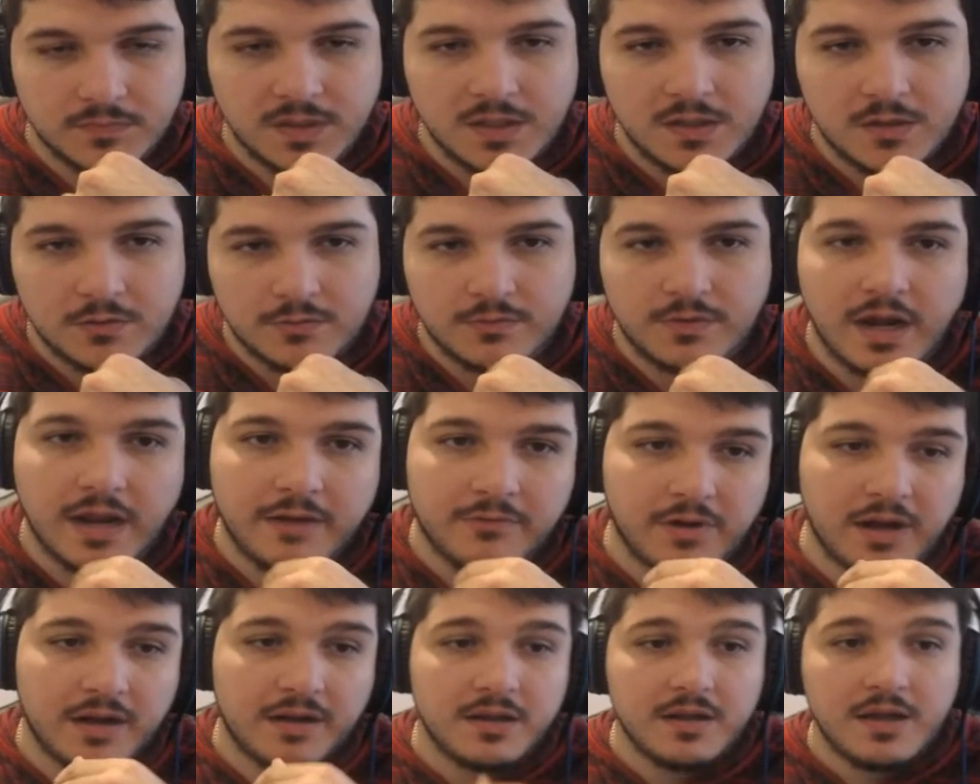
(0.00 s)
Right.
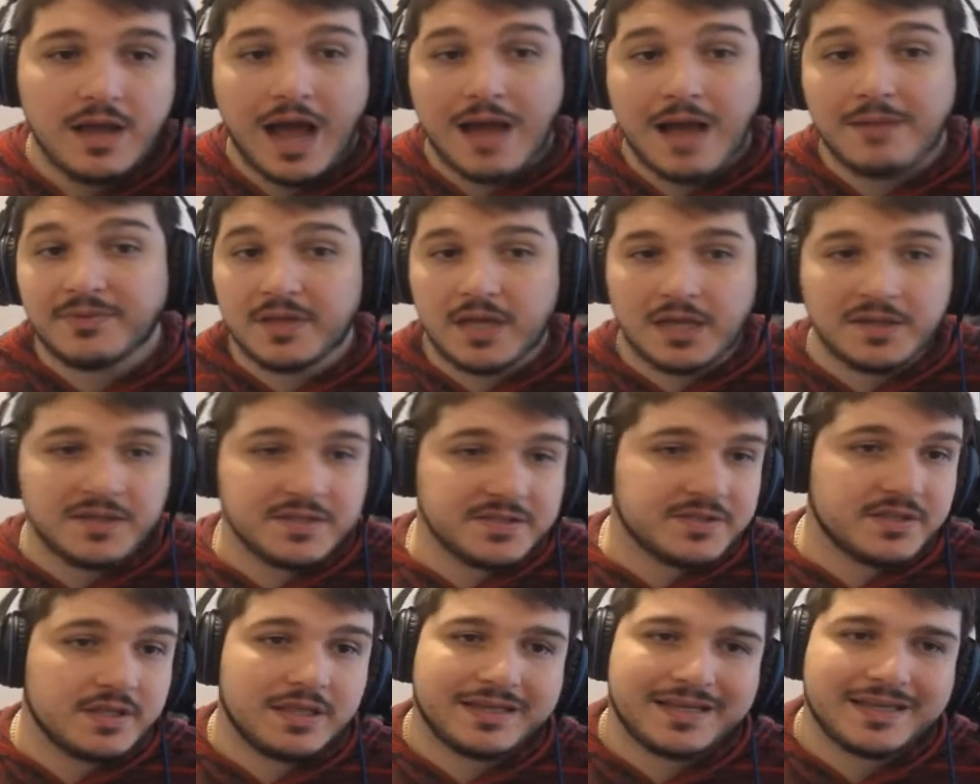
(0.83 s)

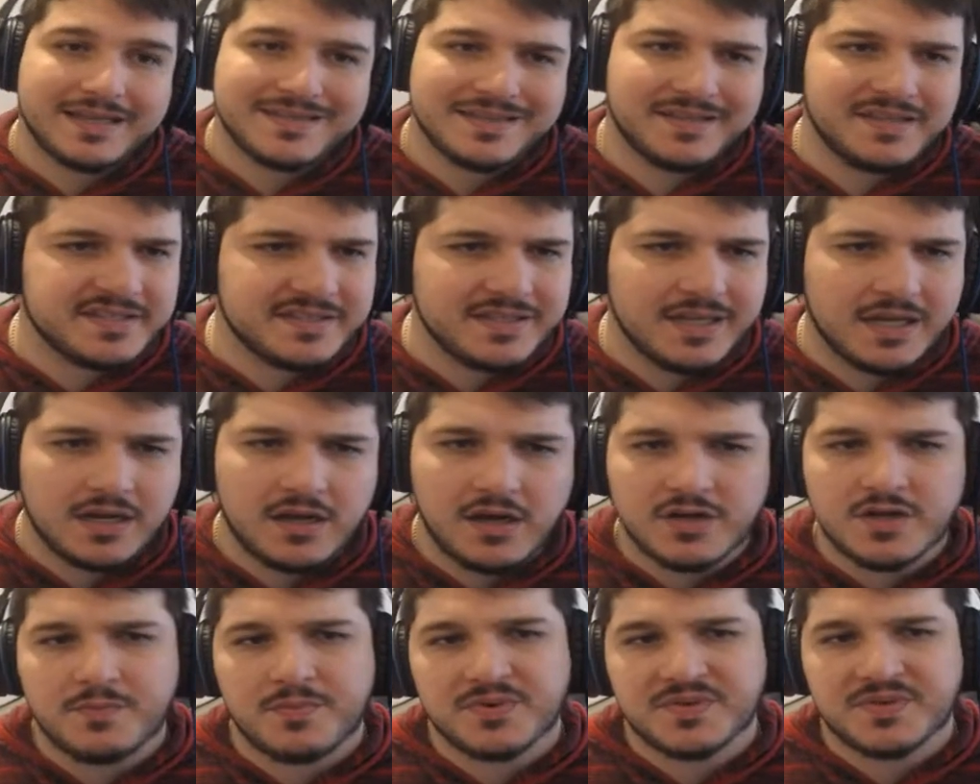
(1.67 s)
This is, like I said, this is
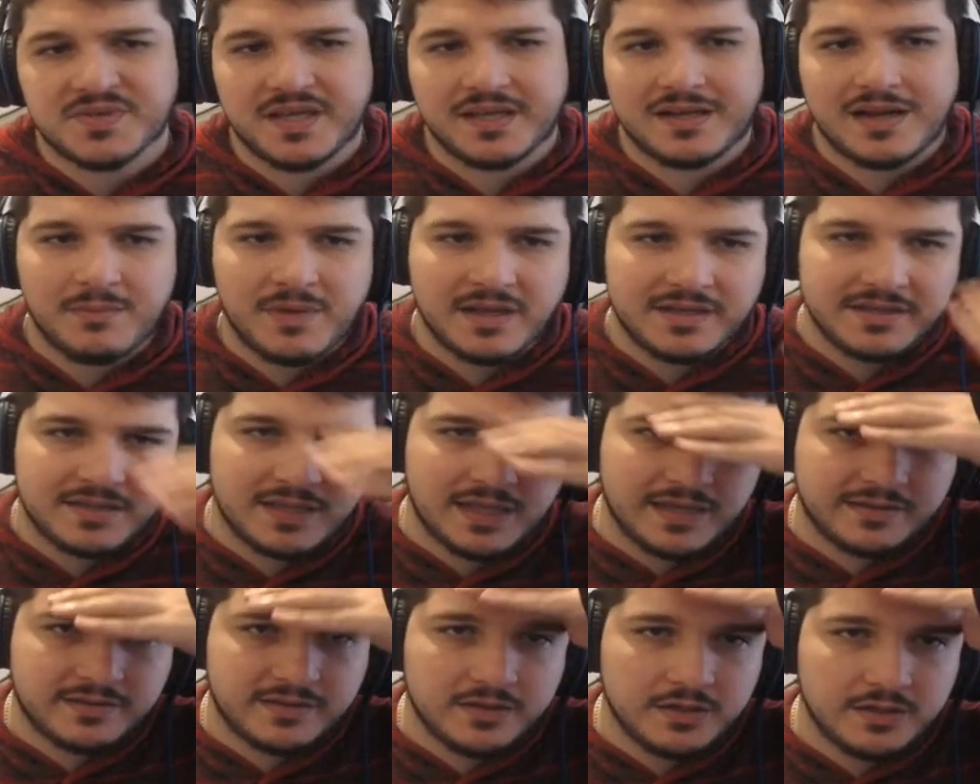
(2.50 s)
not 100%. I'm not
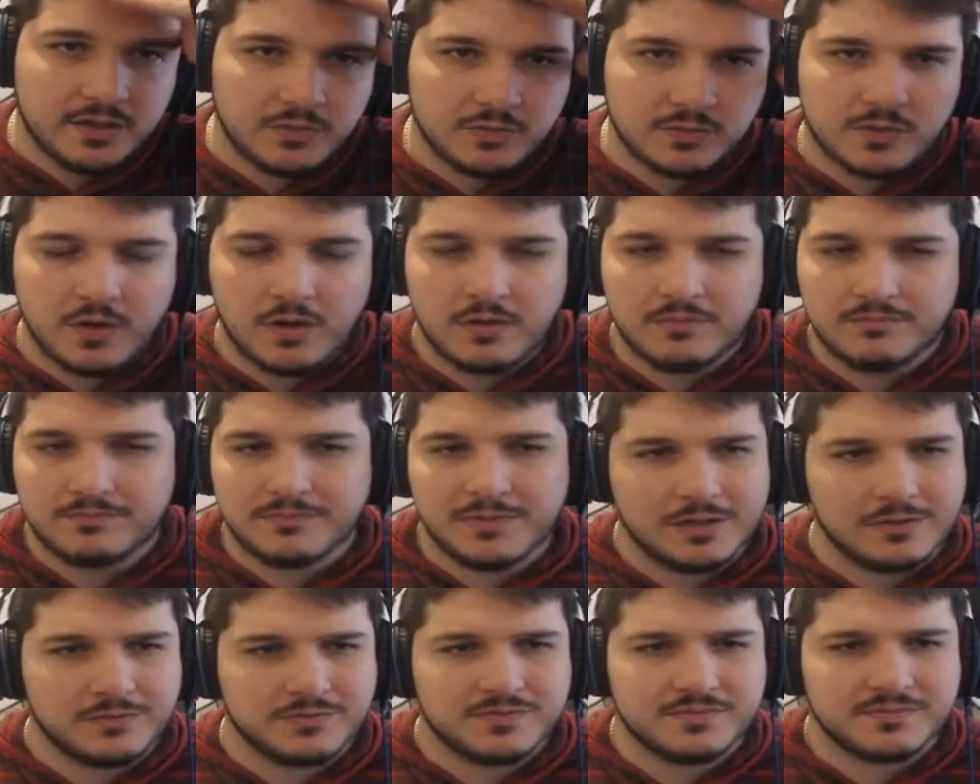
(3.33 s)
like
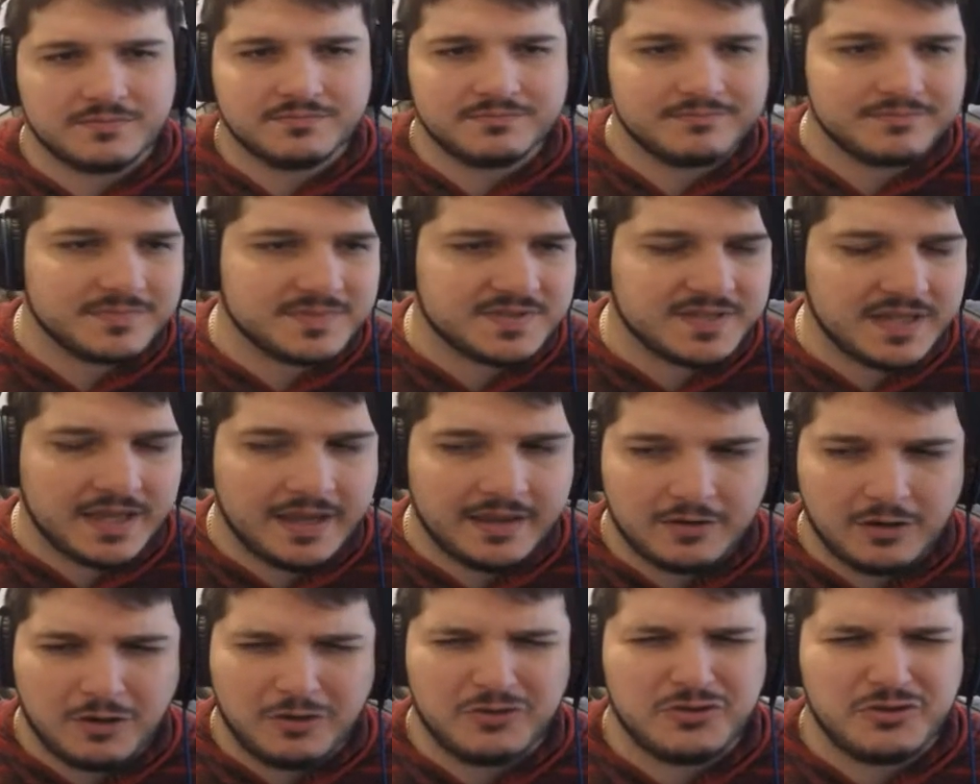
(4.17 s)

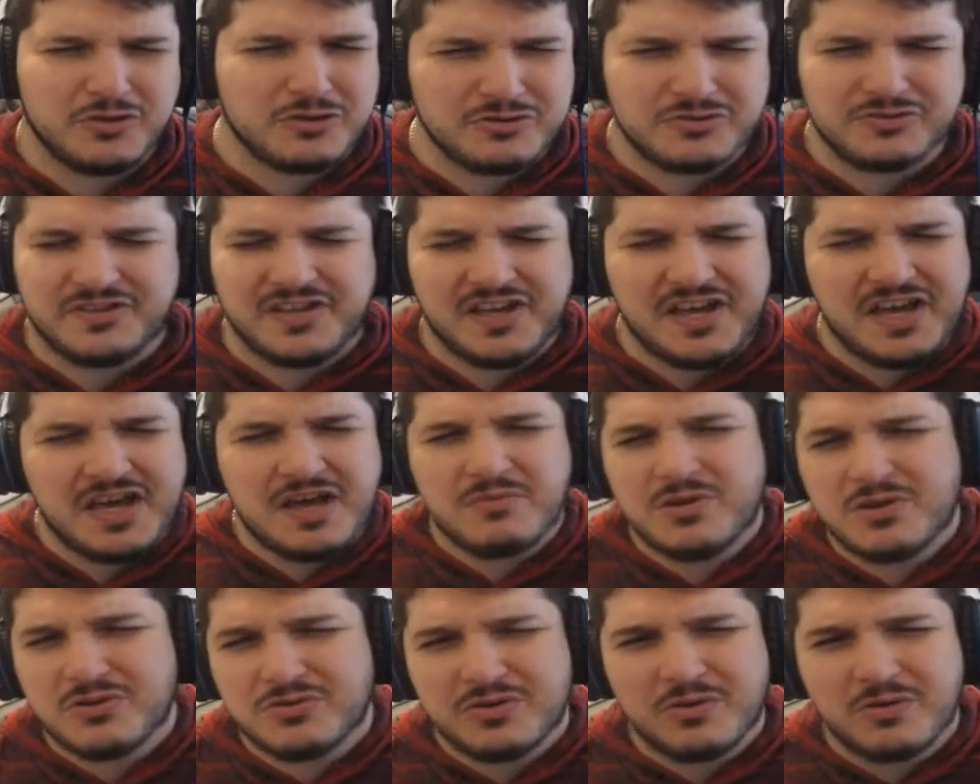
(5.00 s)
saying, oh, you're
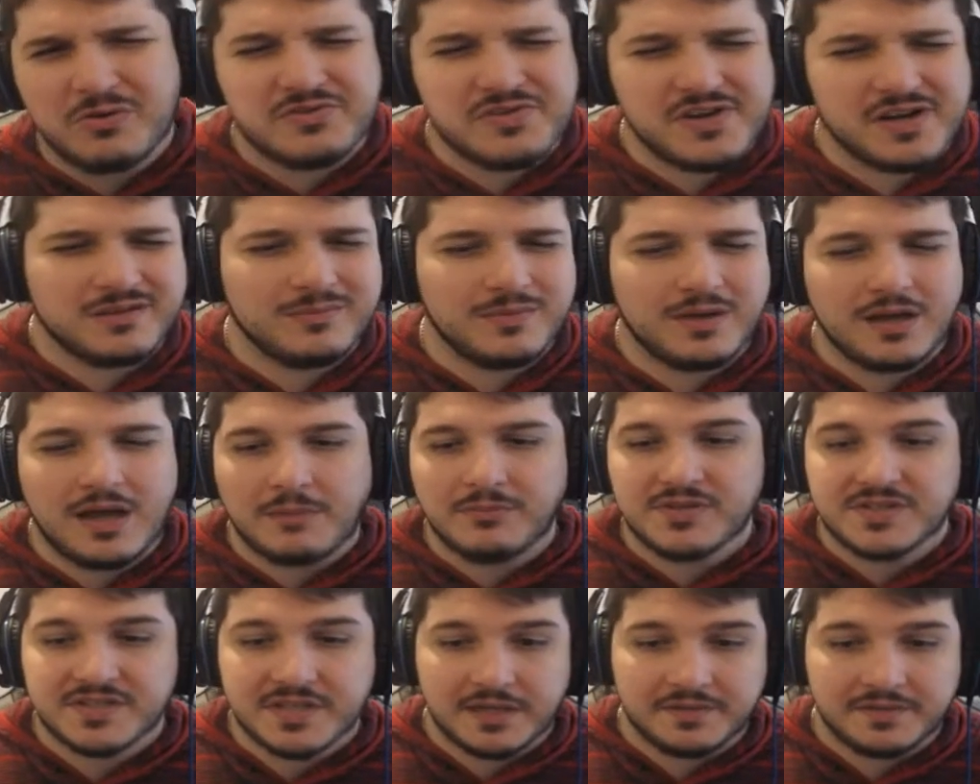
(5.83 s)
dumb, you don't know what you're talking about. I'm
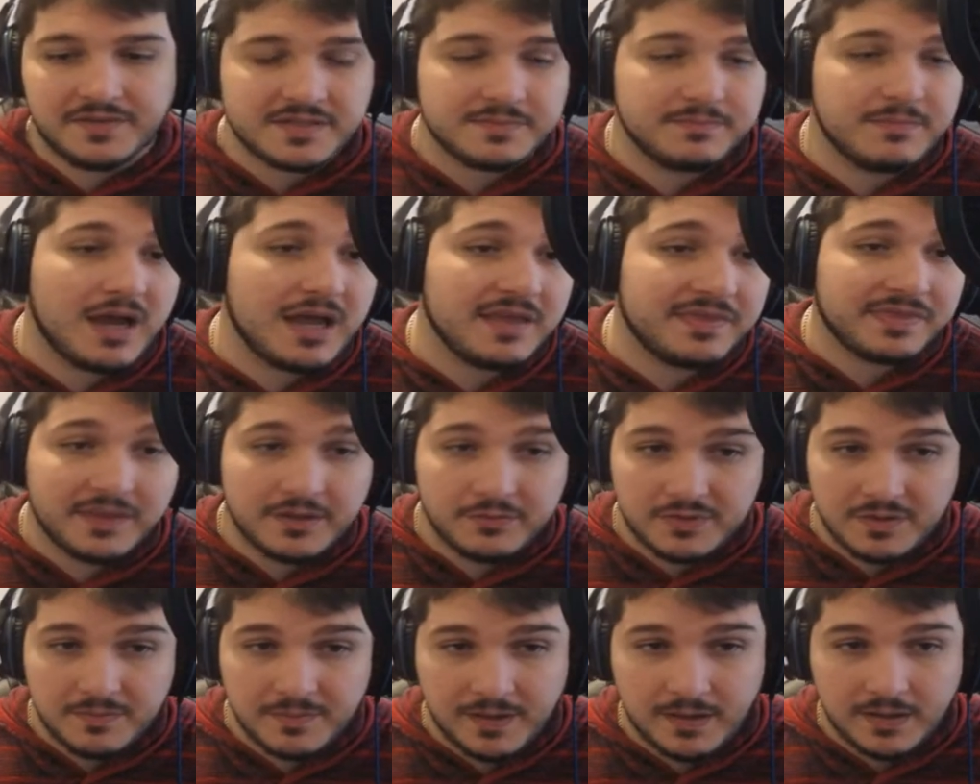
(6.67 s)
just saying this is my
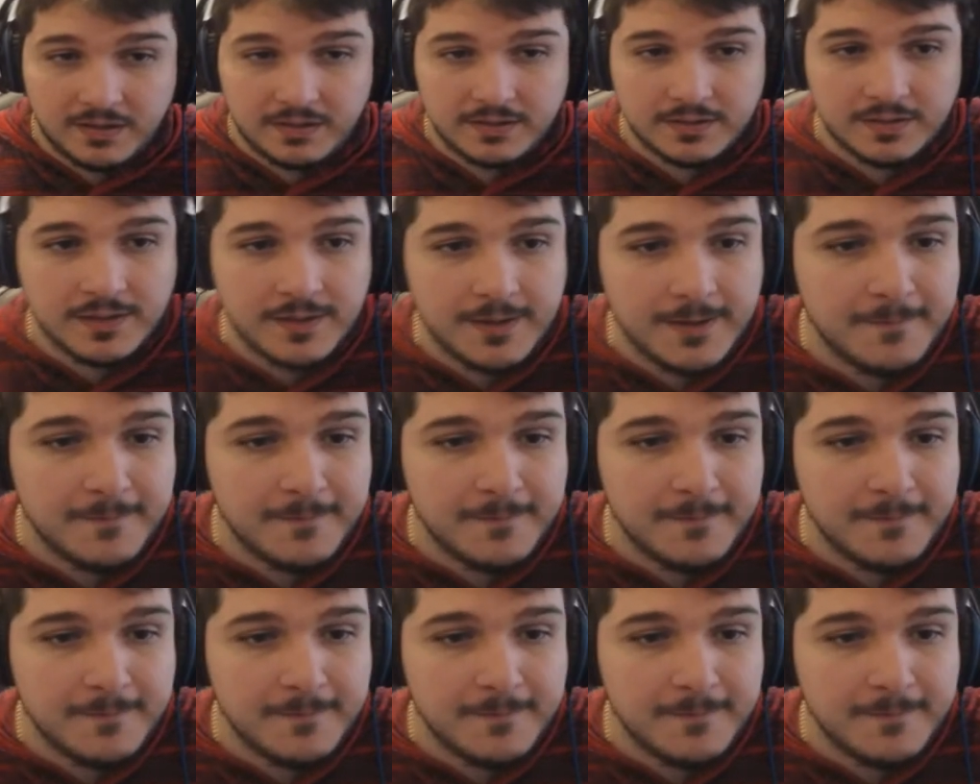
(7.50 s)
theory about it.